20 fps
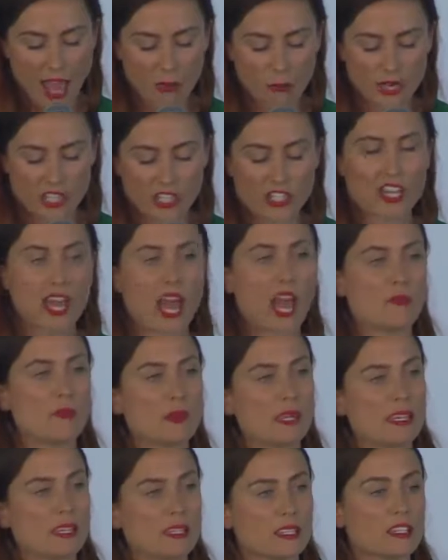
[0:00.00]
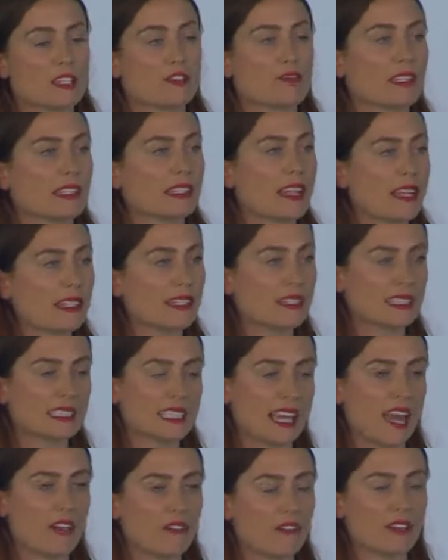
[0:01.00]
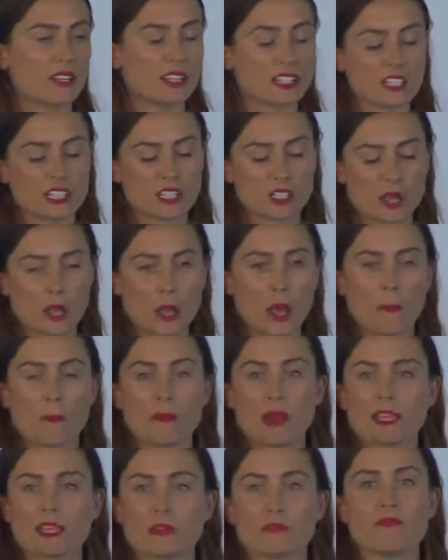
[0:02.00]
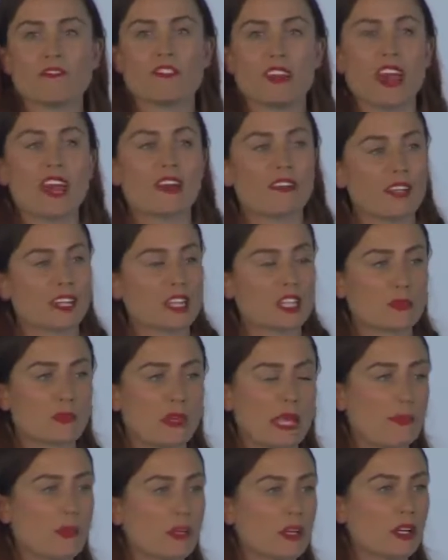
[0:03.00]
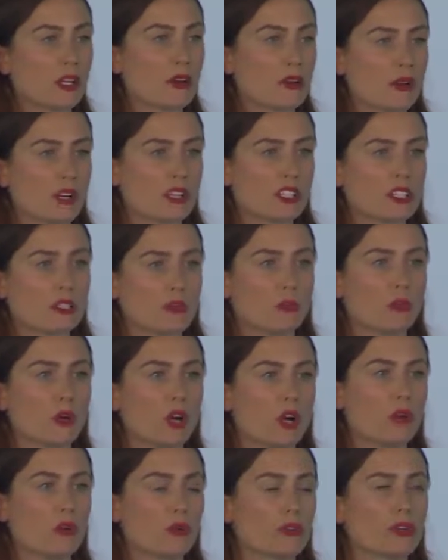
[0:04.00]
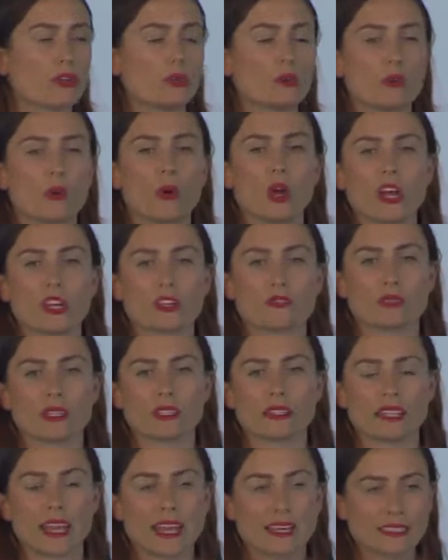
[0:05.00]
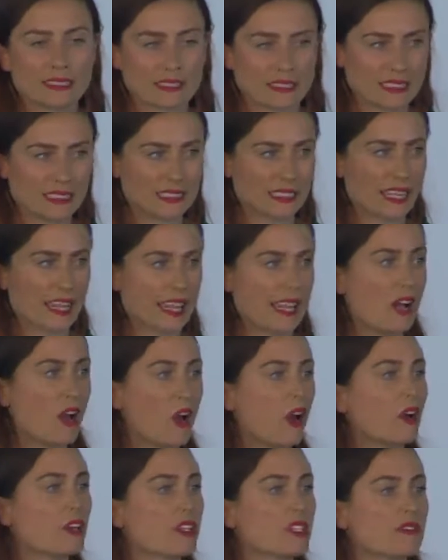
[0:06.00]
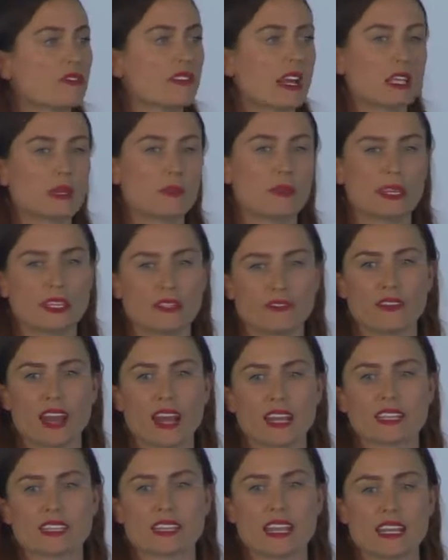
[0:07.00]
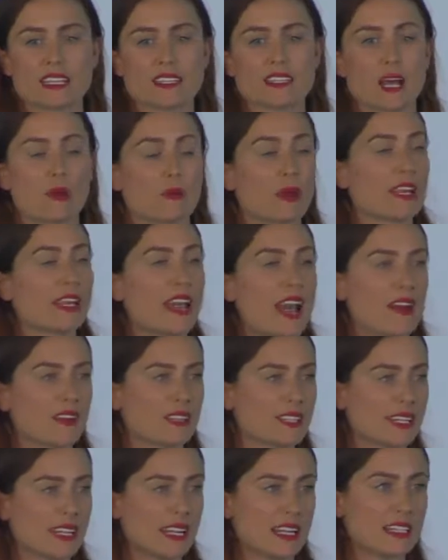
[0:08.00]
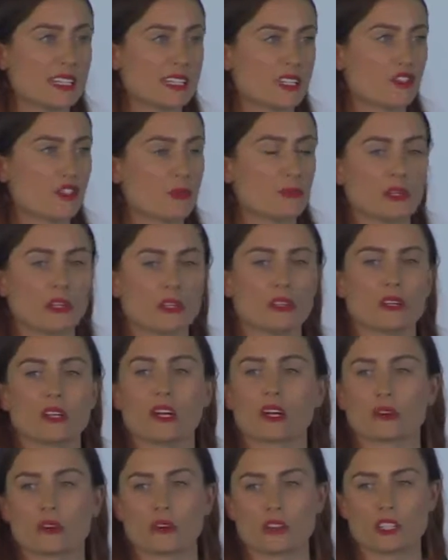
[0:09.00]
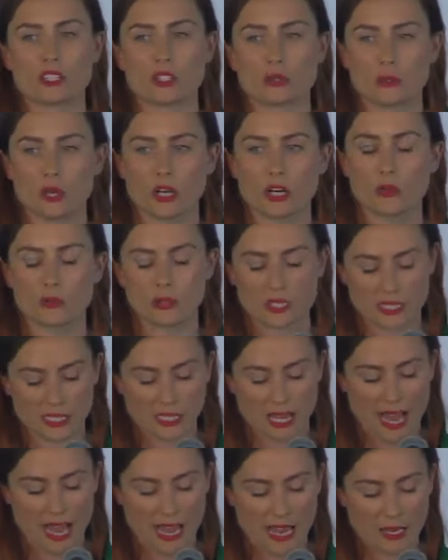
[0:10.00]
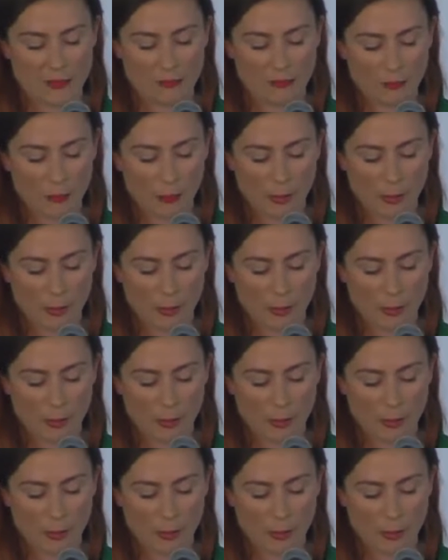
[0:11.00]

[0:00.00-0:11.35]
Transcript: And we championed the relentless efforts by the various people across the world who worked relentlessly on developing the vaccines that we're now seeing distributed across the world today.